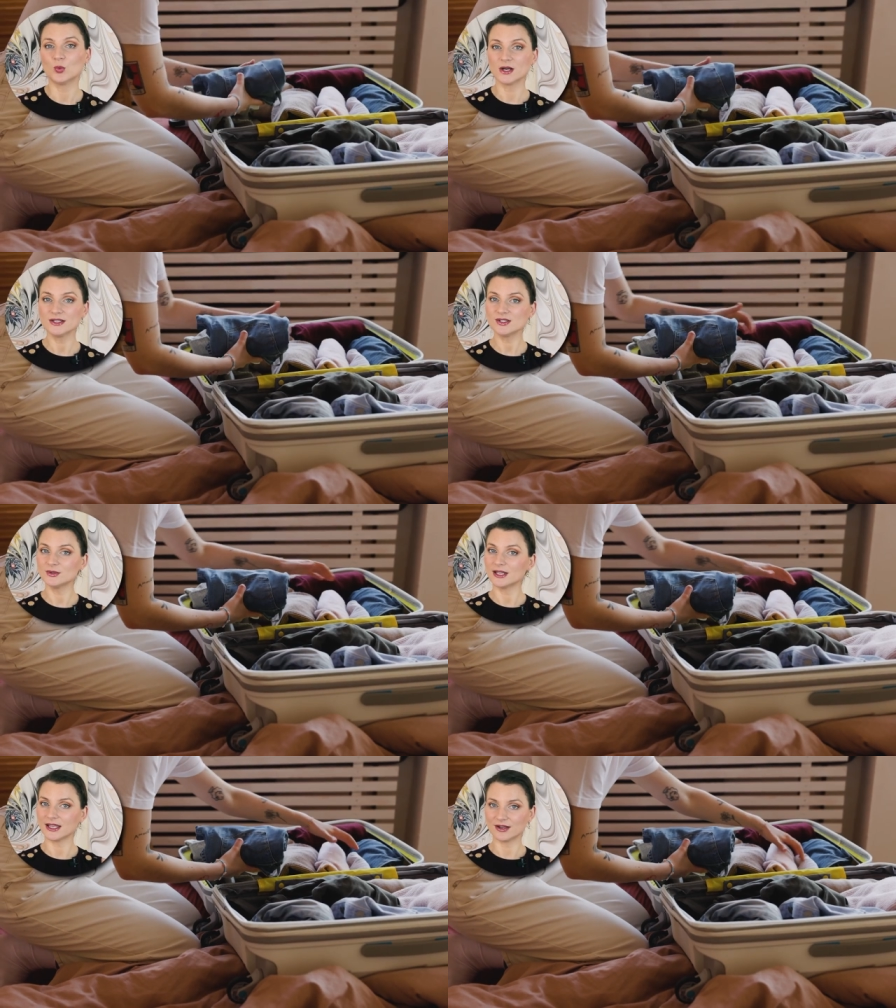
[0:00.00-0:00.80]
Once
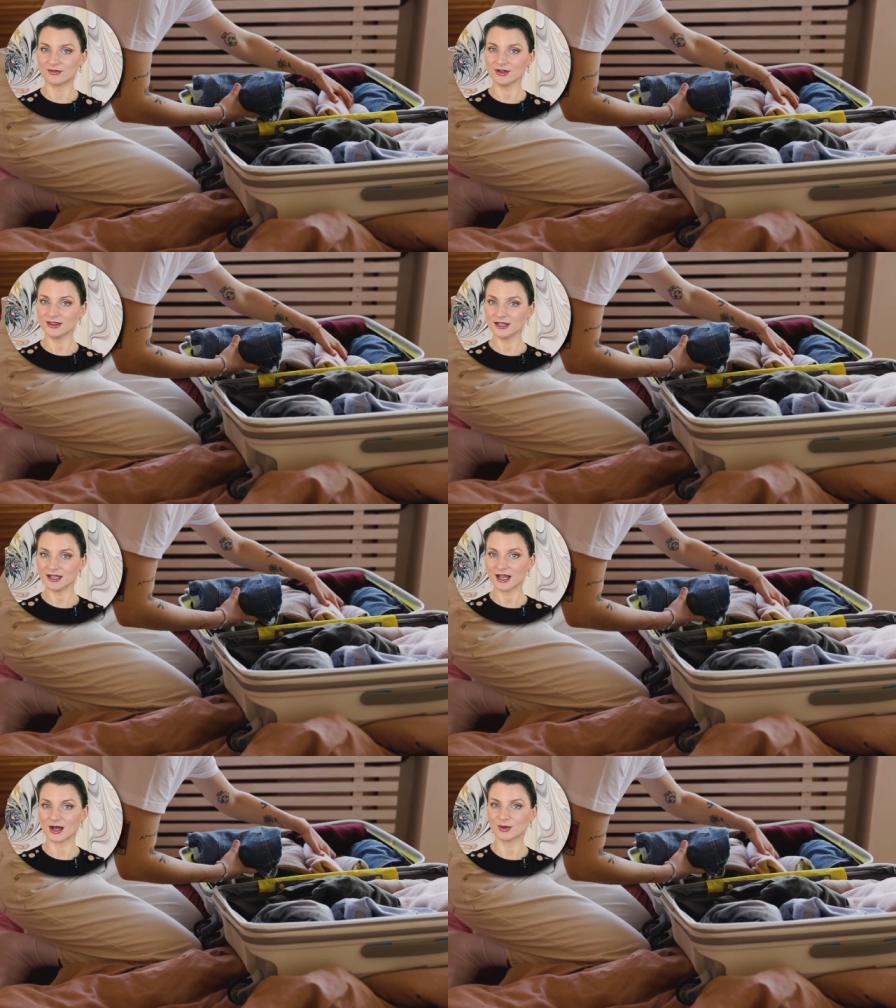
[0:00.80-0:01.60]
you lay
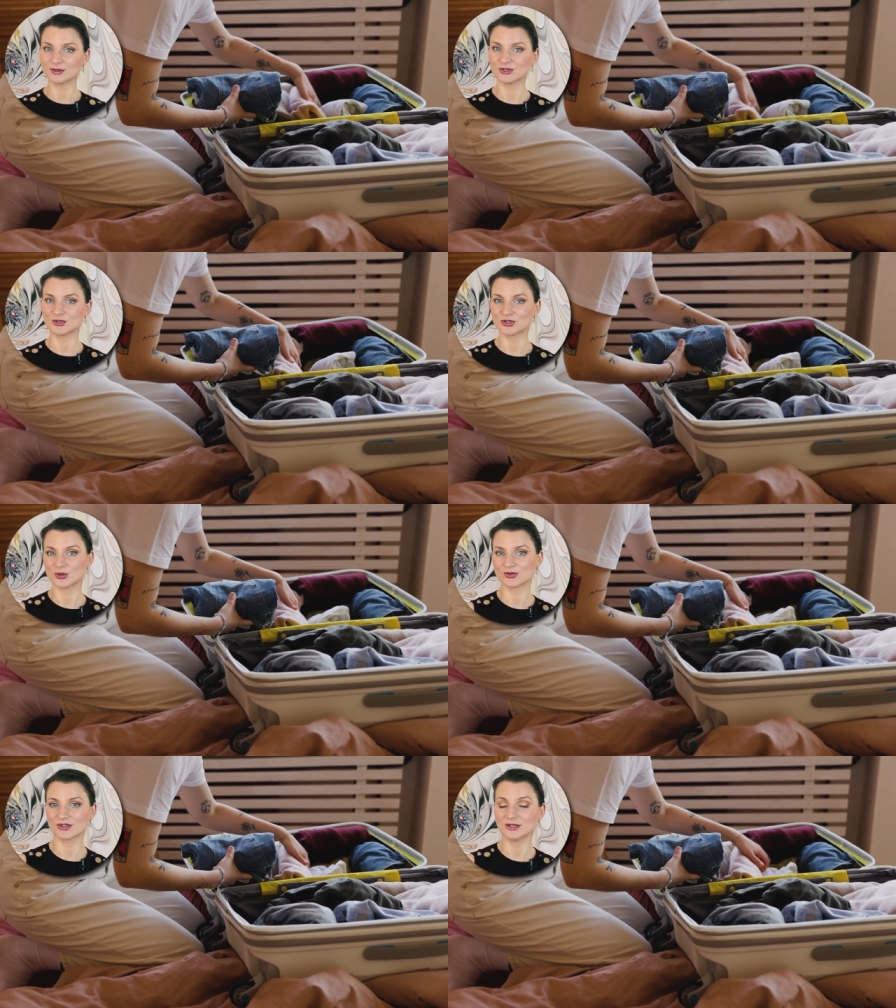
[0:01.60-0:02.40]
everything out you
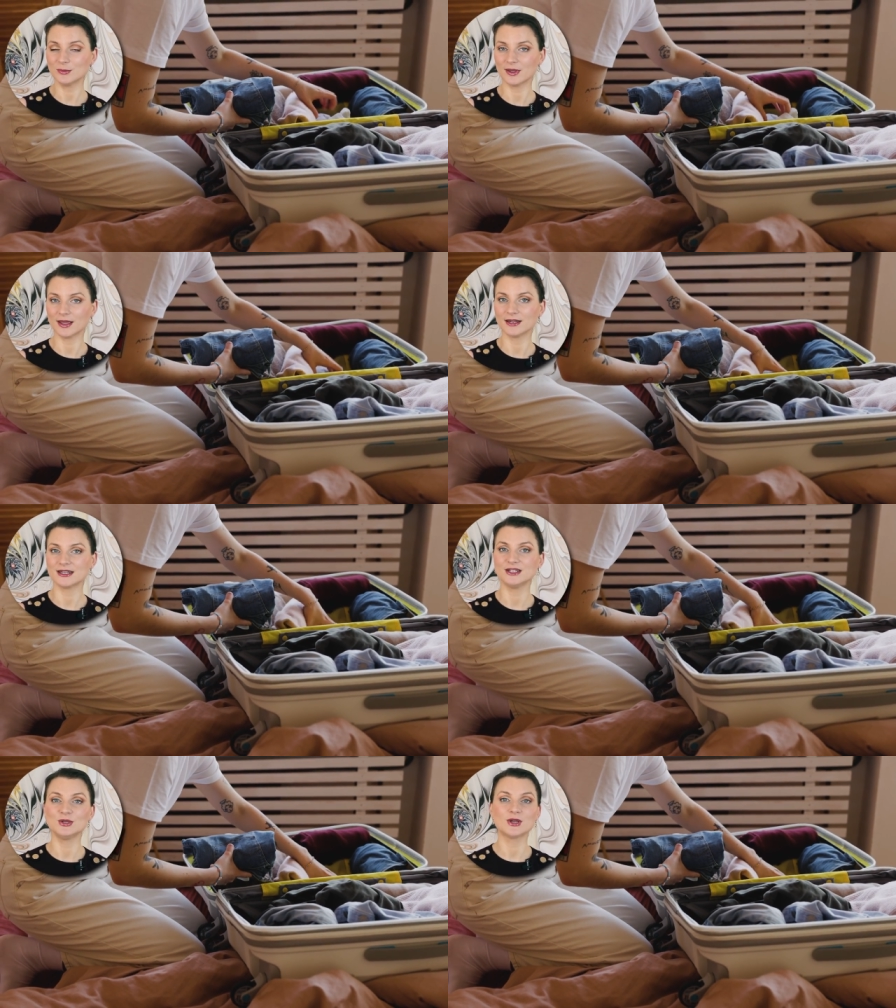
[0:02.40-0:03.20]
chose on the
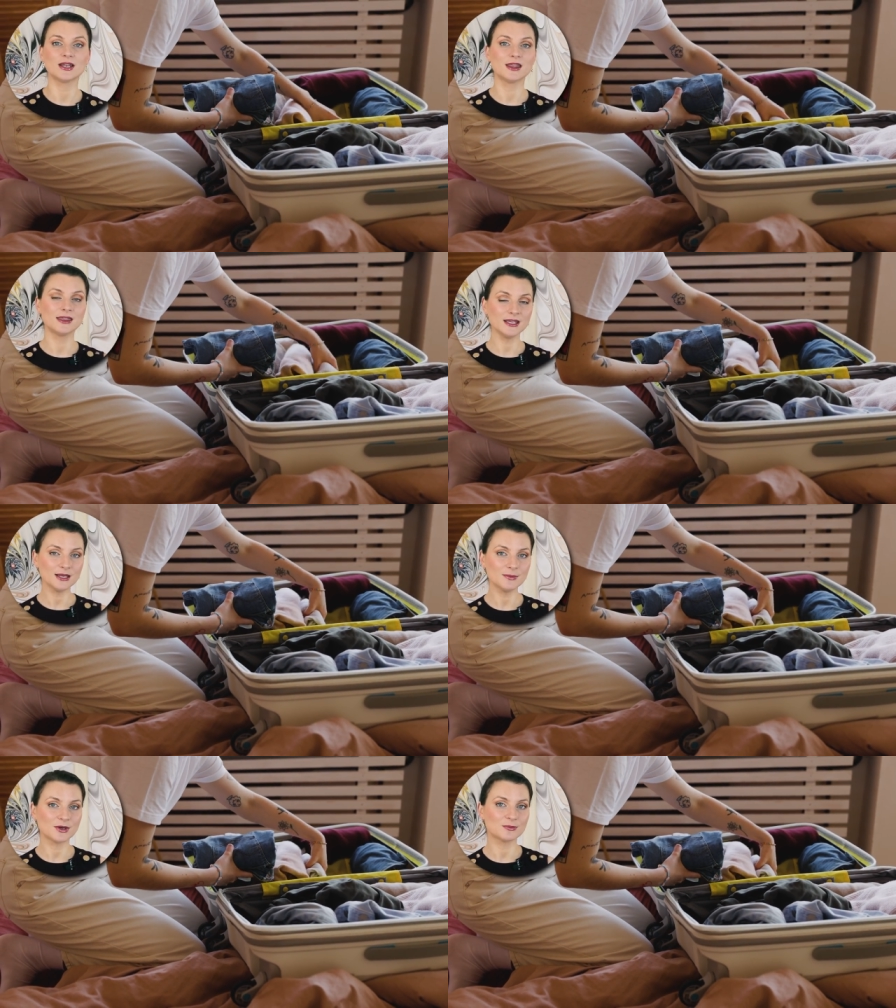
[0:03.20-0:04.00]
bed, you can think
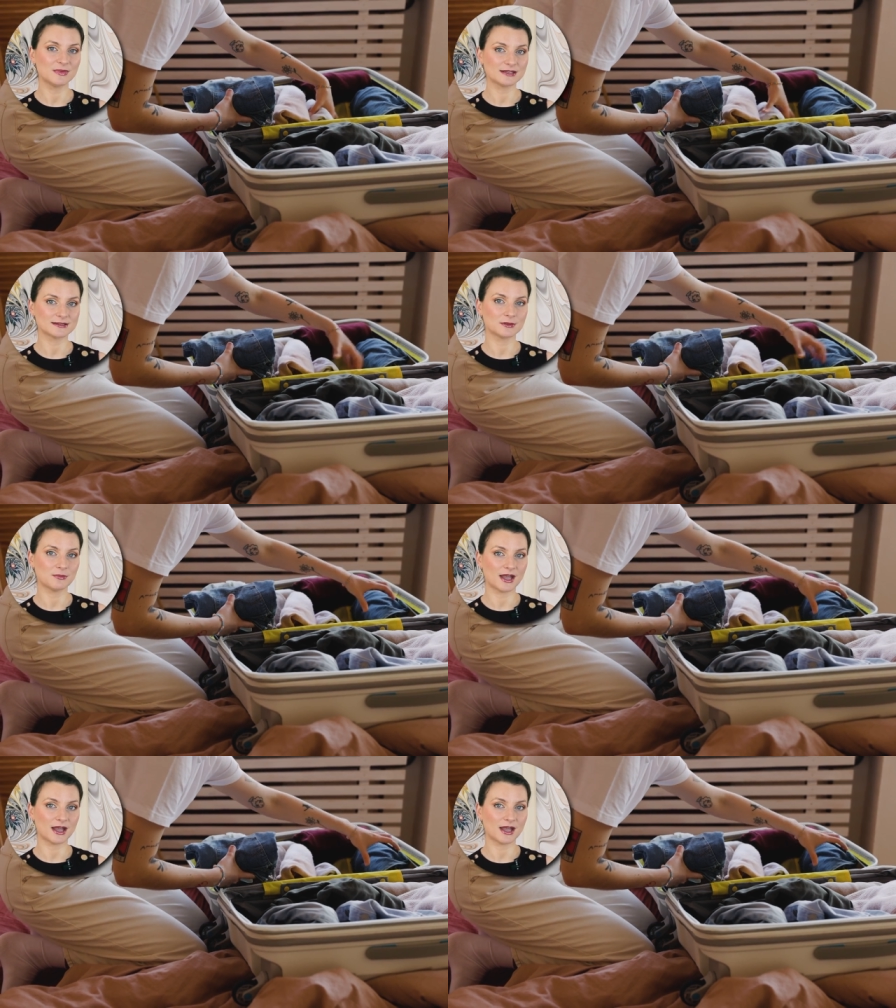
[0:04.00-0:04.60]
about mix and